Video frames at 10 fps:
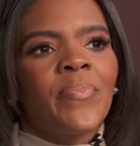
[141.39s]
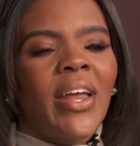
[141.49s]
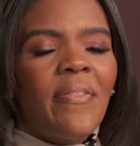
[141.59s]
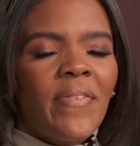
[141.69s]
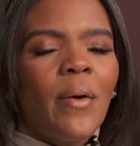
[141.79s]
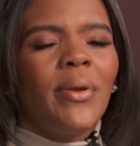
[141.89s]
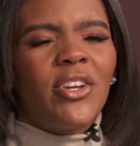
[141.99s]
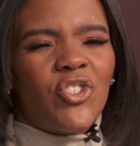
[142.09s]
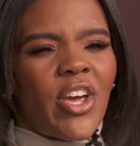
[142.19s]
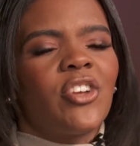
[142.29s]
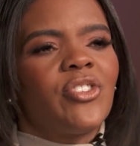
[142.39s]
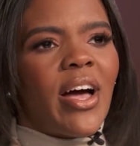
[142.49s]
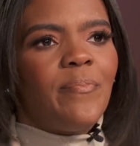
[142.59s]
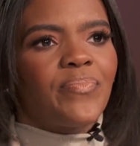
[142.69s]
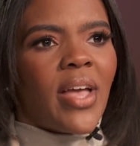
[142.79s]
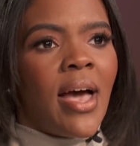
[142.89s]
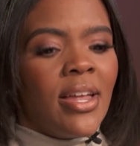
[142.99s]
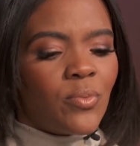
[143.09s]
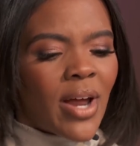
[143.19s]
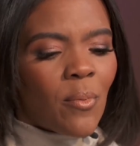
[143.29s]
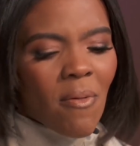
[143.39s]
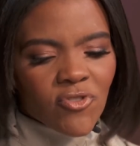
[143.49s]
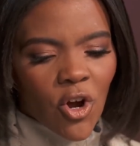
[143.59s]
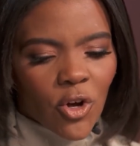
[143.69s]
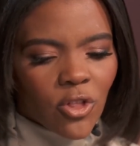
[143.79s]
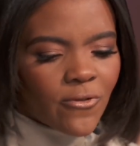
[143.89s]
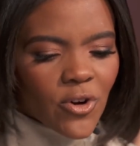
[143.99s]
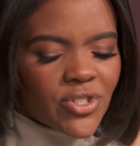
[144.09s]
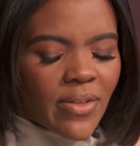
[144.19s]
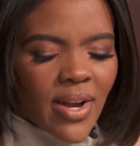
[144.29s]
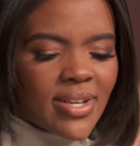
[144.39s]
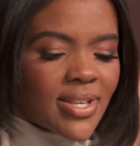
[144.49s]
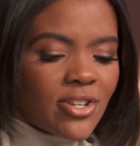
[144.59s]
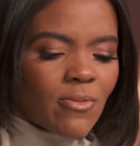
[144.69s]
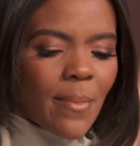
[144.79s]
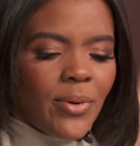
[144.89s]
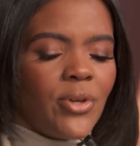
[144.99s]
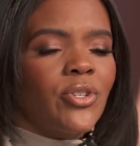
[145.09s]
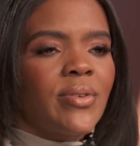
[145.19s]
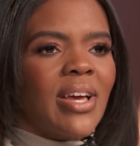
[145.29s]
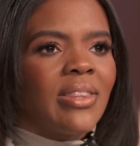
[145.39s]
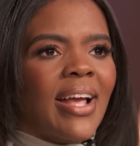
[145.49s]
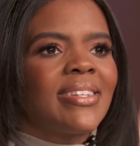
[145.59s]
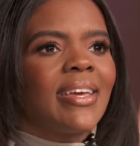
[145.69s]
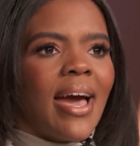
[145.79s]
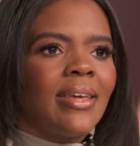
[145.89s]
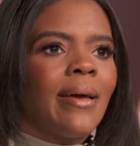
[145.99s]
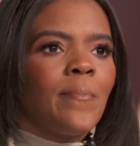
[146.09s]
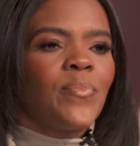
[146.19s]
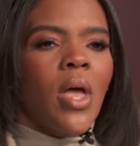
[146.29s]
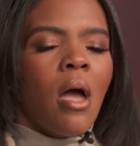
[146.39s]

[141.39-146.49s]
And I think that we need to change that. And when I read this article, the first thing that I said to my producer is I'd like to get him